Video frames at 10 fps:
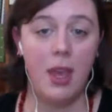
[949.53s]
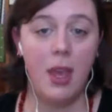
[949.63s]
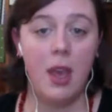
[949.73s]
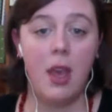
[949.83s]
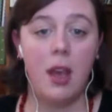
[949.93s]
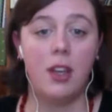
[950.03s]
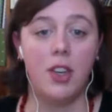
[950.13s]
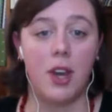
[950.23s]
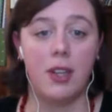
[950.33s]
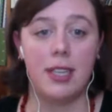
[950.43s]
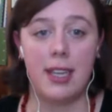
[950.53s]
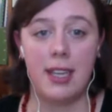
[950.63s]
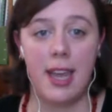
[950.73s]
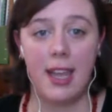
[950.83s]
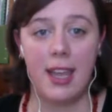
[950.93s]

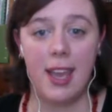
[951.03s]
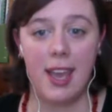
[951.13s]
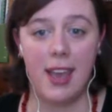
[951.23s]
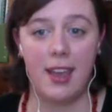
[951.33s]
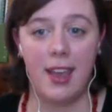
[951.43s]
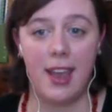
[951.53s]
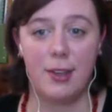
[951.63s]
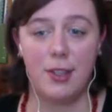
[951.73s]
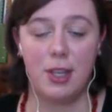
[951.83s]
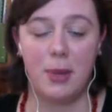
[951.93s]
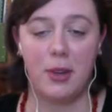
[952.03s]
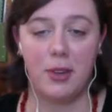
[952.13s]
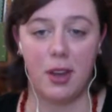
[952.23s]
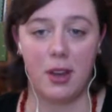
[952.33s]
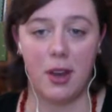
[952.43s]

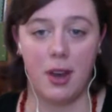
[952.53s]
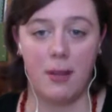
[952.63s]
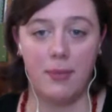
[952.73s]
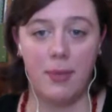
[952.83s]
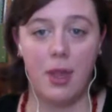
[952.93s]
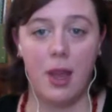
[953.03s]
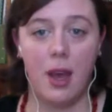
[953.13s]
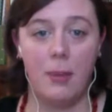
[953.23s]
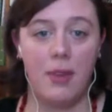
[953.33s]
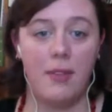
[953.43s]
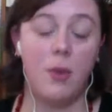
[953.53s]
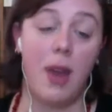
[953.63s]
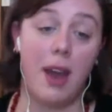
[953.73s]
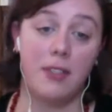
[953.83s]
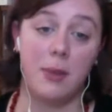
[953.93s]
.NAEA@gmail.com. If you
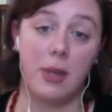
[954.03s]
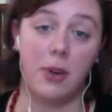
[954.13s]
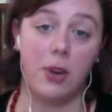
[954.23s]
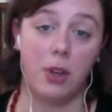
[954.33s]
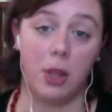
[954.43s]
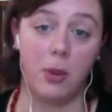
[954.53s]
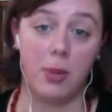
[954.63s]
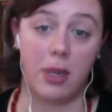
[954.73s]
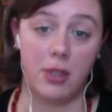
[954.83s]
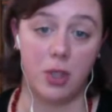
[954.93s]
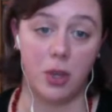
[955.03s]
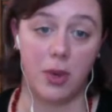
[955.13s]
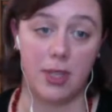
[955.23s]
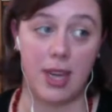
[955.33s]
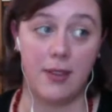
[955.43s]
have to be on an early one because you're going to
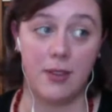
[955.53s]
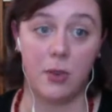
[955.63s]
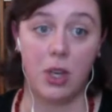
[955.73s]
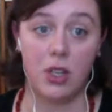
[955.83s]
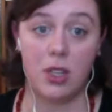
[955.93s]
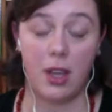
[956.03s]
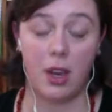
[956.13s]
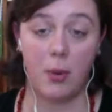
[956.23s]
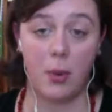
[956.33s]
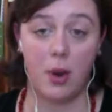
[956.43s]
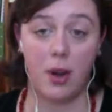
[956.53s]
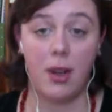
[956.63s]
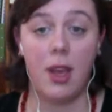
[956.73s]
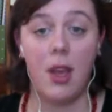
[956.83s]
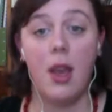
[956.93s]
have to rush to the airport,
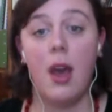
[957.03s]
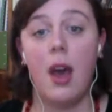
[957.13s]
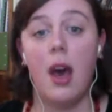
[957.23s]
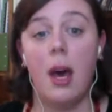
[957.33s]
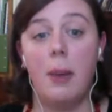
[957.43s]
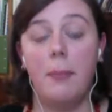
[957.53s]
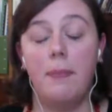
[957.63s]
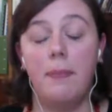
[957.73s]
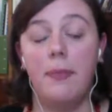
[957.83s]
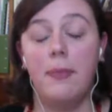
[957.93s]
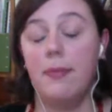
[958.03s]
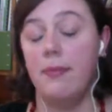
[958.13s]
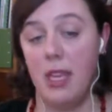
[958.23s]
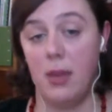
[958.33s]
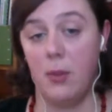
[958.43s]

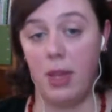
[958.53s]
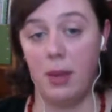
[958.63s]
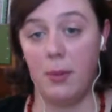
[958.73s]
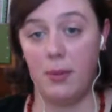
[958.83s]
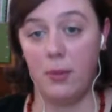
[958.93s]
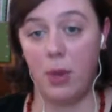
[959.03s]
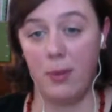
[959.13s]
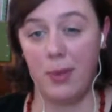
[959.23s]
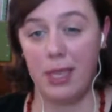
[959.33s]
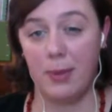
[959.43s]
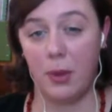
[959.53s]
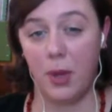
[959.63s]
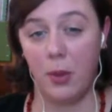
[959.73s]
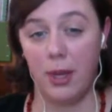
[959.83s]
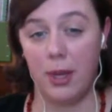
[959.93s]
then we can possibly rearrange some